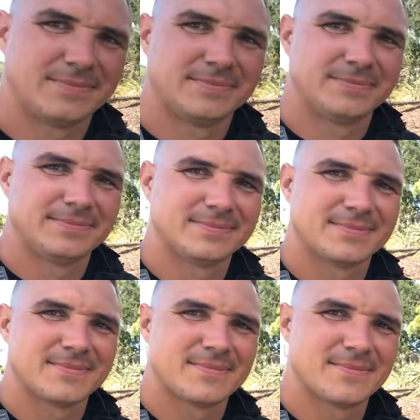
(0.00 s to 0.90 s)

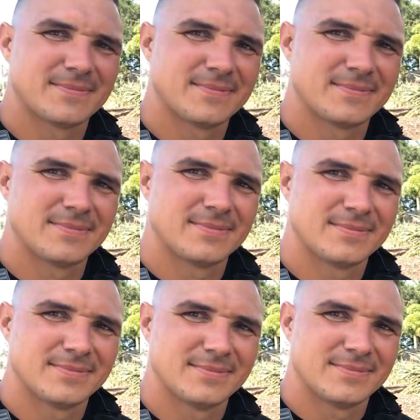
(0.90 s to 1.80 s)

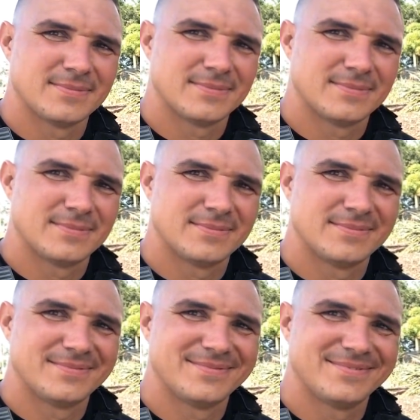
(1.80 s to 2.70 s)

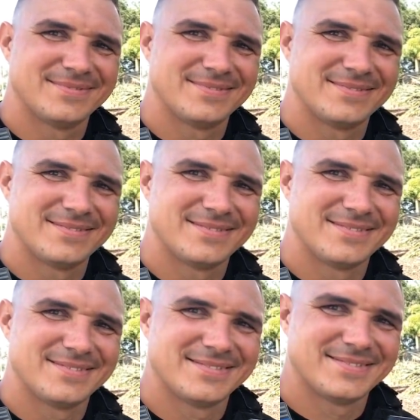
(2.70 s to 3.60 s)

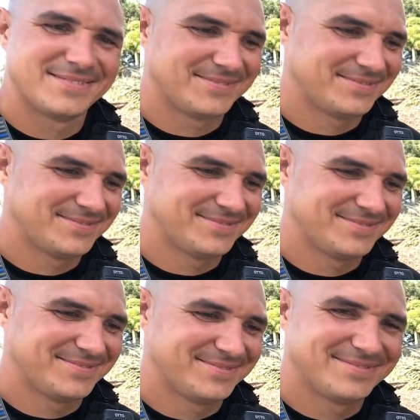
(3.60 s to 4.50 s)

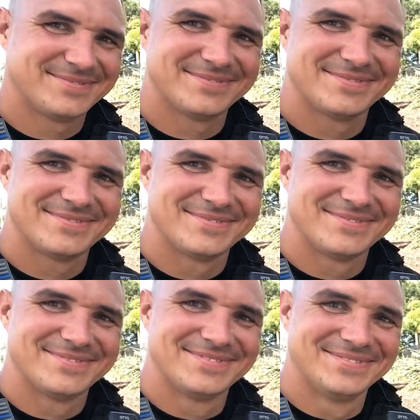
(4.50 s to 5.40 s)

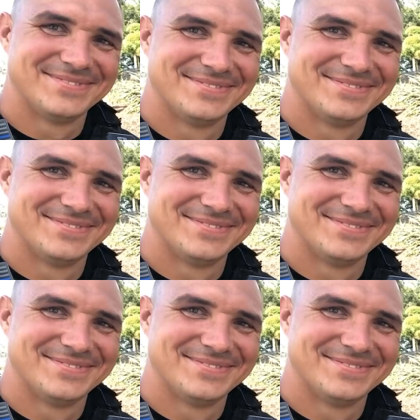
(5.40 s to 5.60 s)
(silent)